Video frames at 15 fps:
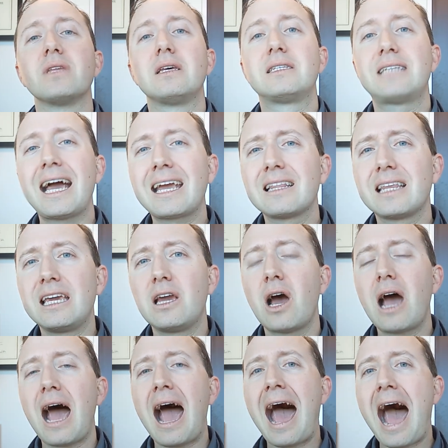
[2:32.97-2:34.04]
Secondly,
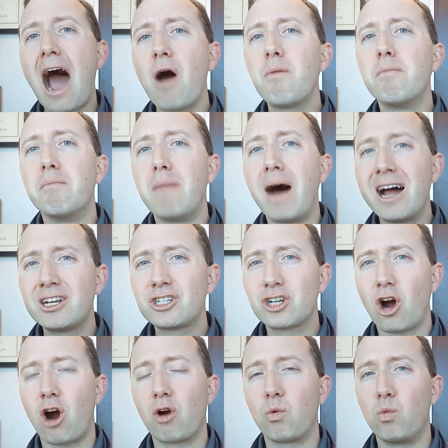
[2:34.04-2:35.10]
how much
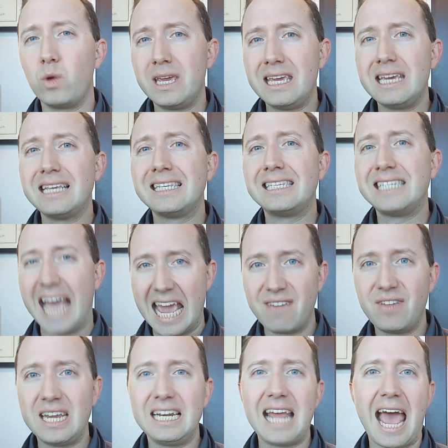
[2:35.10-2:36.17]
are we
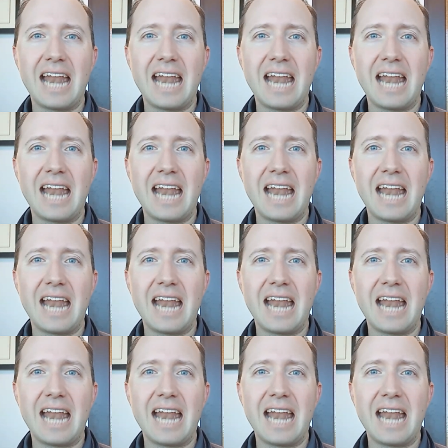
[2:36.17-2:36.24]
saving